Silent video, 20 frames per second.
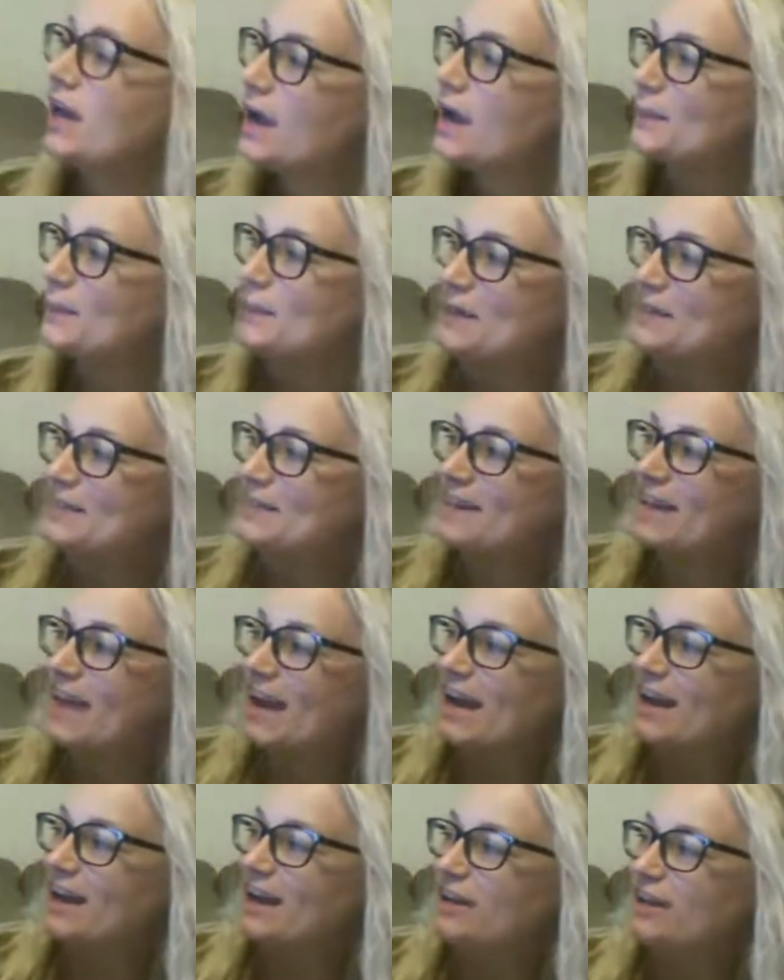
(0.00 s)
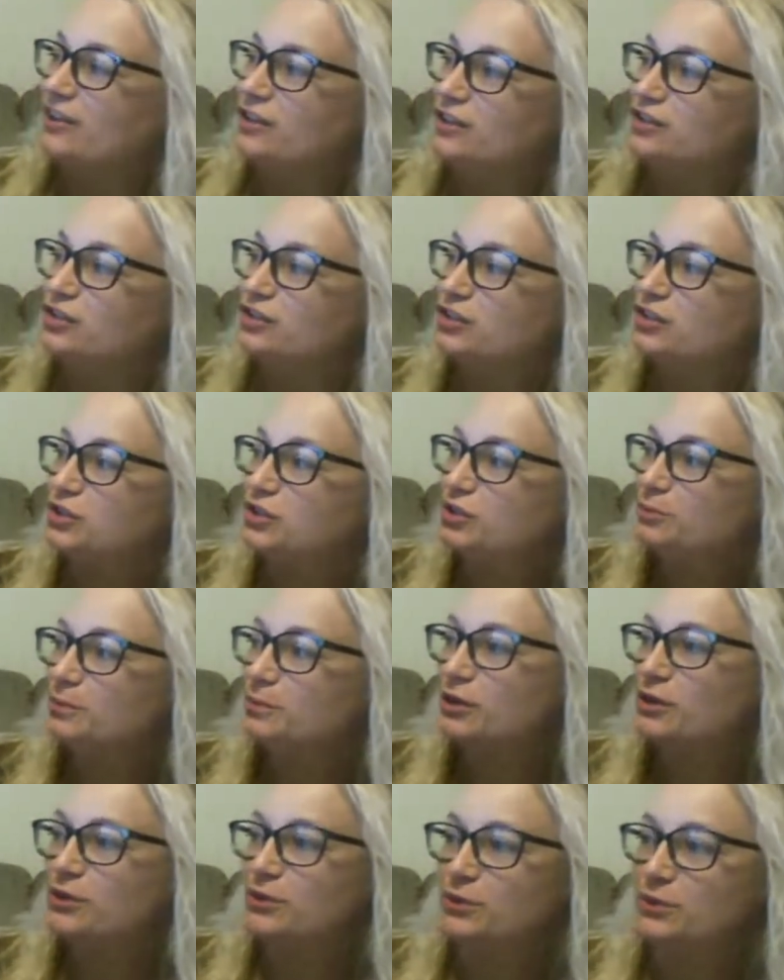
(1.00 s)
Pete the Cat and the
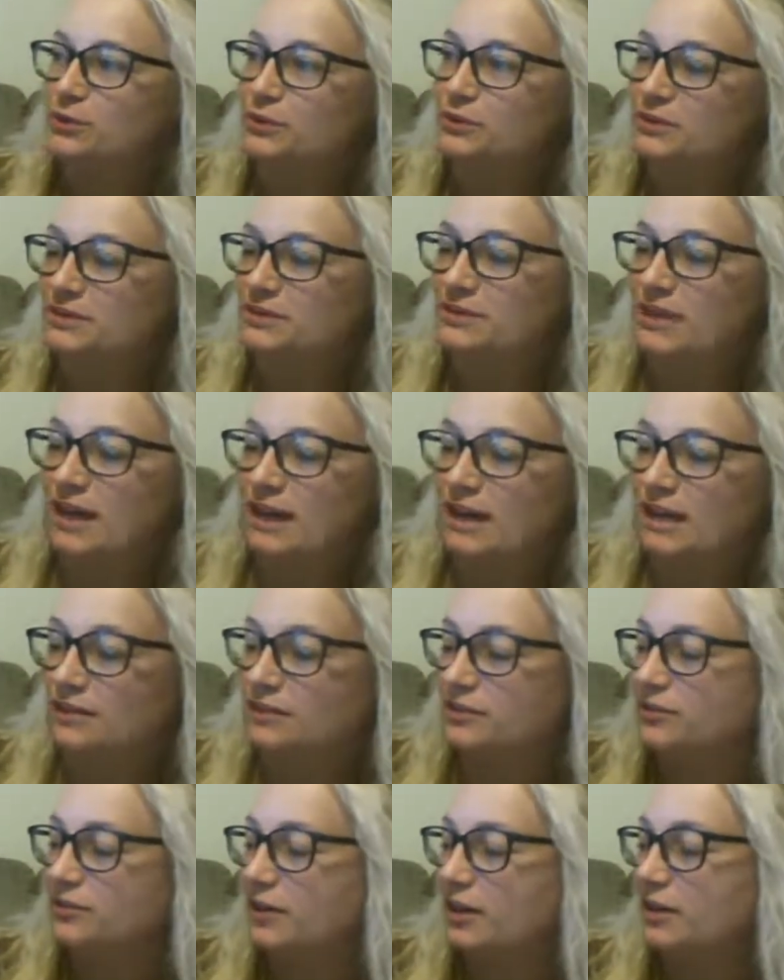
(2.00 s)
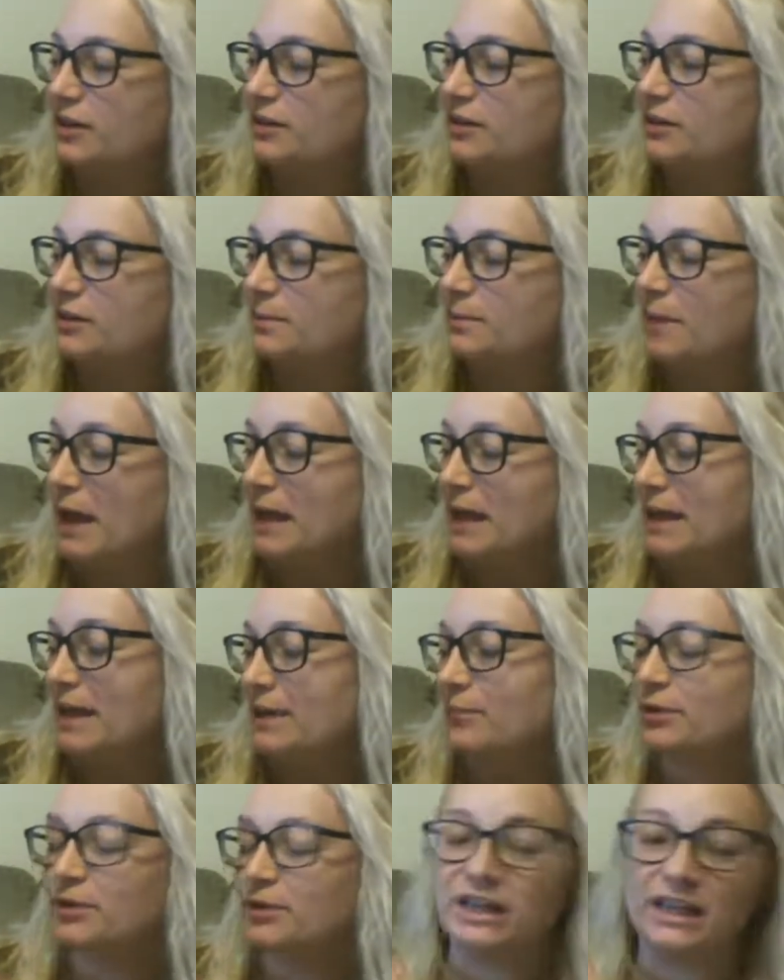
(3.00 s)
Supercool Science Fair by
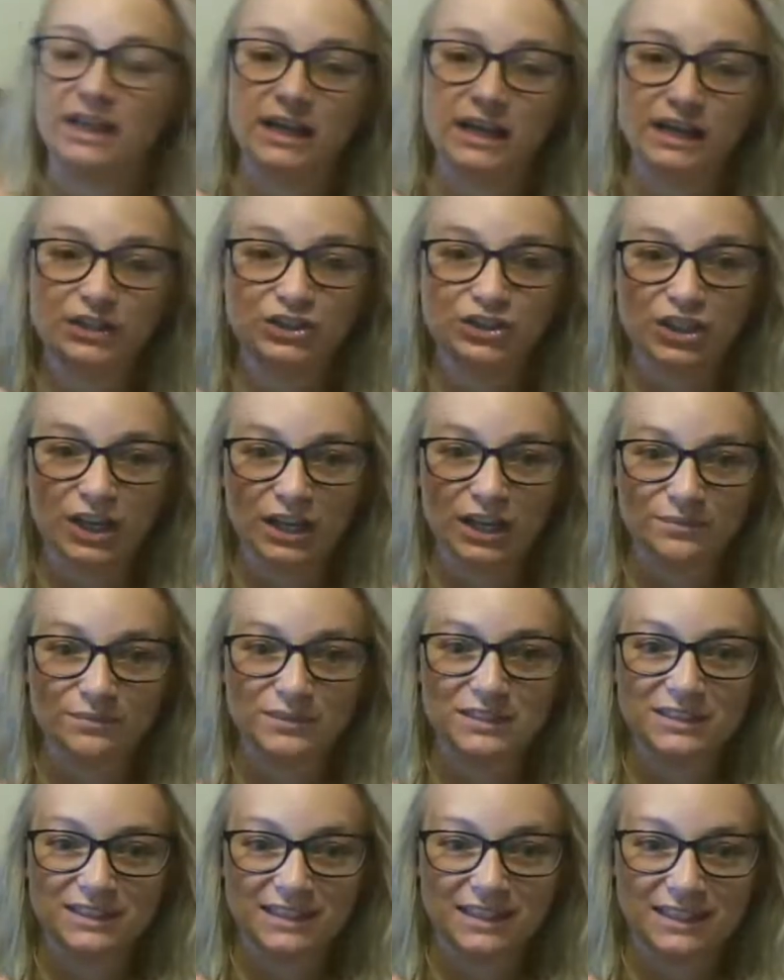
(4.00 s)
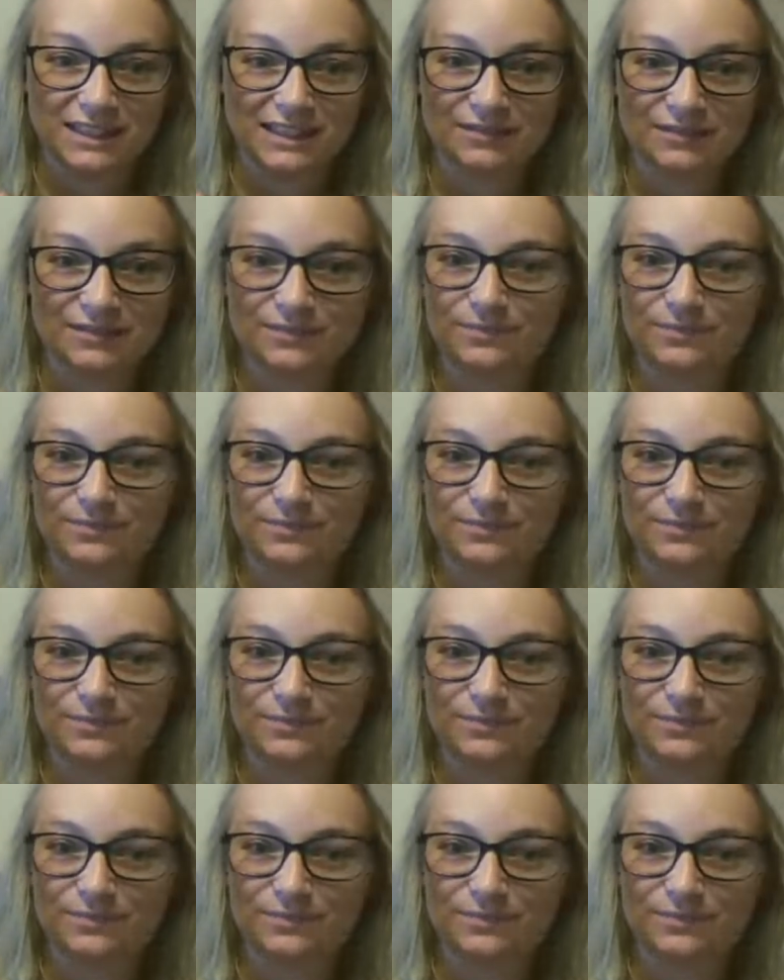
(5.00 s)
Kimberly and James Dean.